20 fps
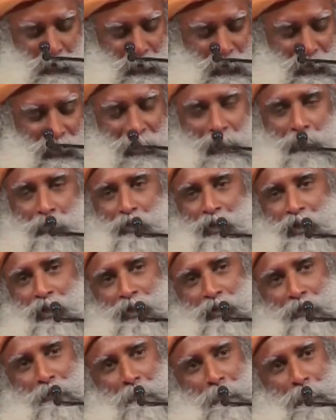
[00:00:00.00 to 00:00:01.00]
doing
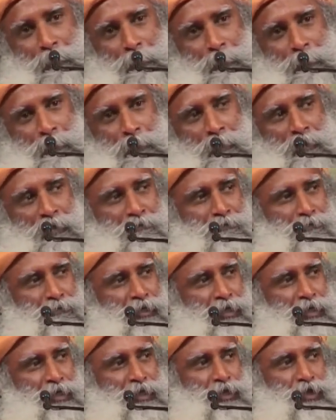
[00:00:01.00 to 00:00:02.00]
something, if
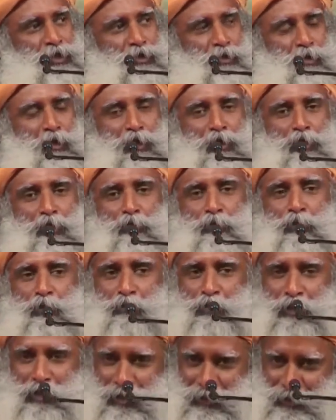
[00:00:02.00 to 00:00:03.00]
we are destroying
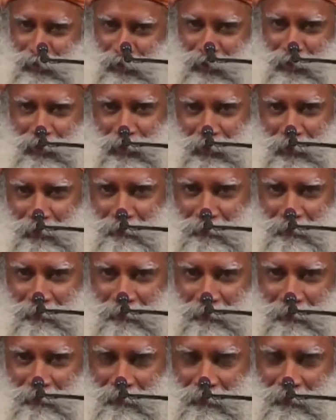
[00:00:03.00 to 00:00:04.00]
human beings,
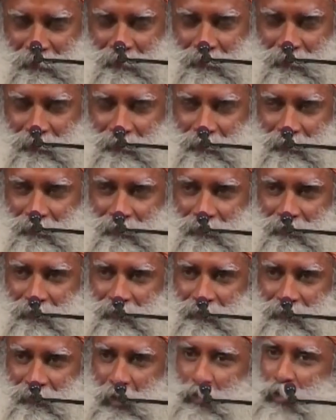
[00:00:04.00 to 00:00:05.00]

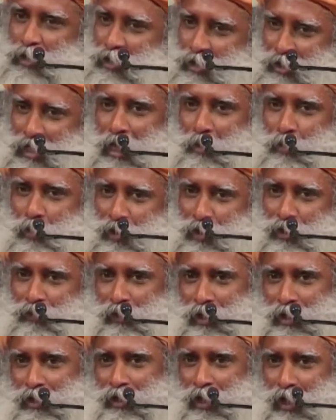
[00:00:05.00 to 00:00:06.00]
which is happening
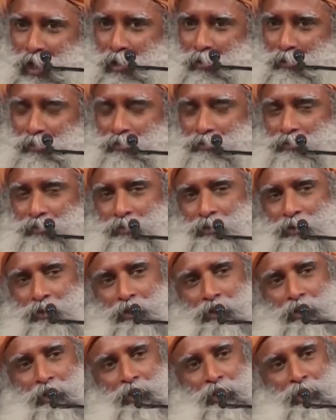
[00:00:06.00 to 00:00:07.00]
right now,
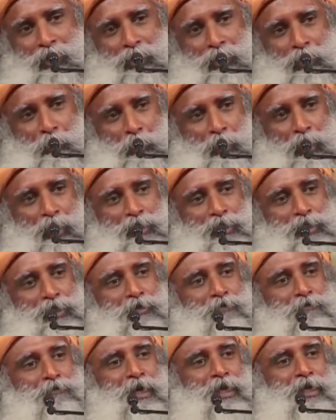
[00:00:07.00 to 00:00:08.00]
in the
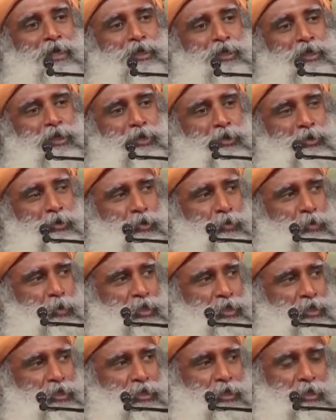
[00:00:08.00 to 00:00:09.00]
process of managing a
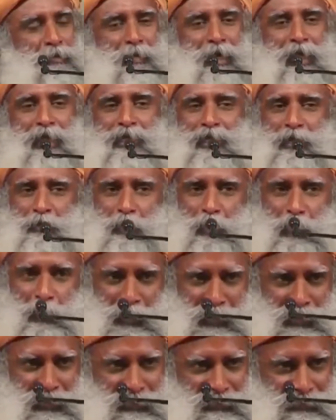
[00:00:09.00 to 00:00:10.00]
situation, the man is
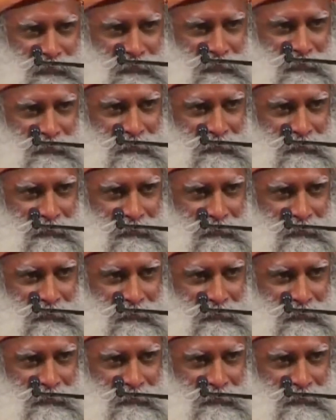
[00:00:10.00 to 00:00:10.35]
broken,